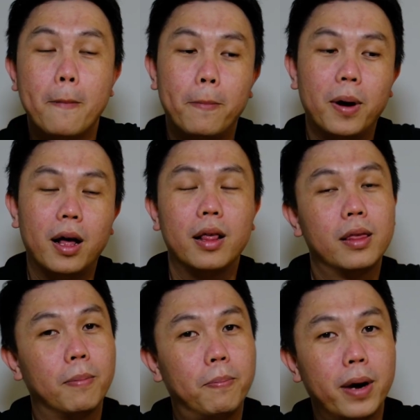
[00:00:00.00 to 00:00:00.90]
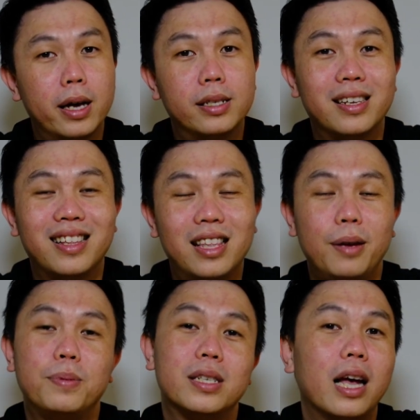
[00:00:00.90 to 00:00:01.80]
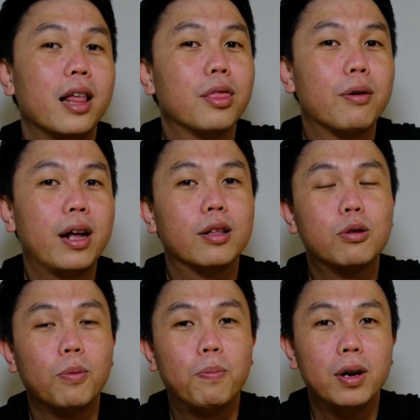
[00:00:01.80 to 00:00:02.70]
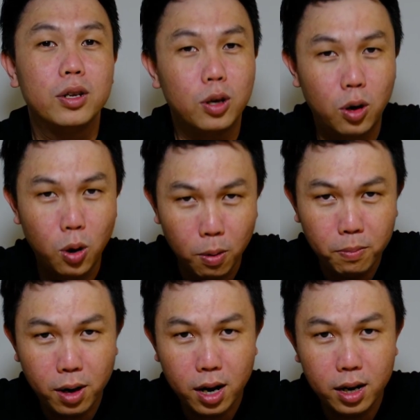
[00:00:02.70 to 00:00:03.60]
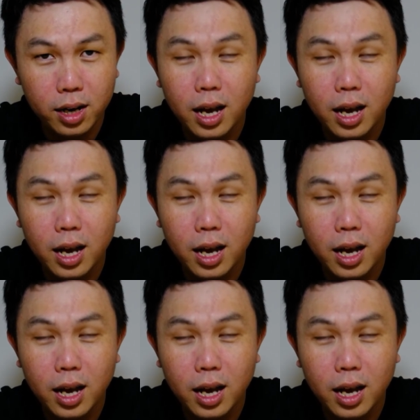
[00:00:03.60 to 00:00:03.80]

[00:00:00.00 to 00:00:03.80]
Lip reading: but the best tips and trick to build your home bar